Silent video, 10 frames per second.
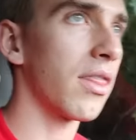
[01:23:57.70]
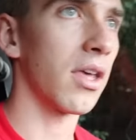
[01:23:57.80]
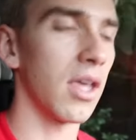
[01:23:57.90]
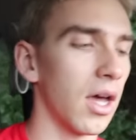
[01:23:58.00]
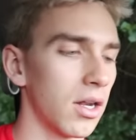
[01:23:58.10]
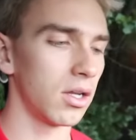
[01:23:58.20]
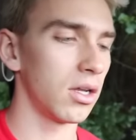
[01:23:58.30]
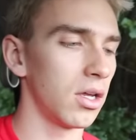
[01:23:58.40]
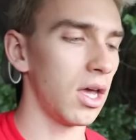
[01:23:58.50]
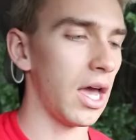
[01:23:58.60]
Nothing yet.
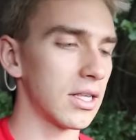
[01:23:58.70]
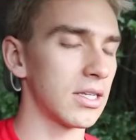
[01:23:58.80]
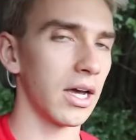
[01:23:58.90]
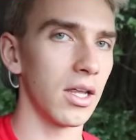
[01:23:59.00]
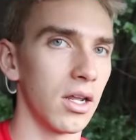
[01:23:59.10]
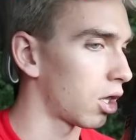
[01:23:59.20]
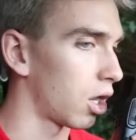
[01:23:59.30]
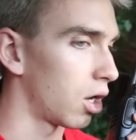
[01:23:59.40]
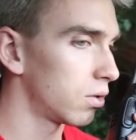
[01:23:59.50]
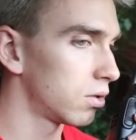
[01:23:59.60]
Hang tight.
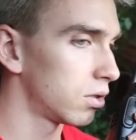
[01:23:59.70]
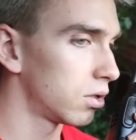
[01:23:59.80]
Hello?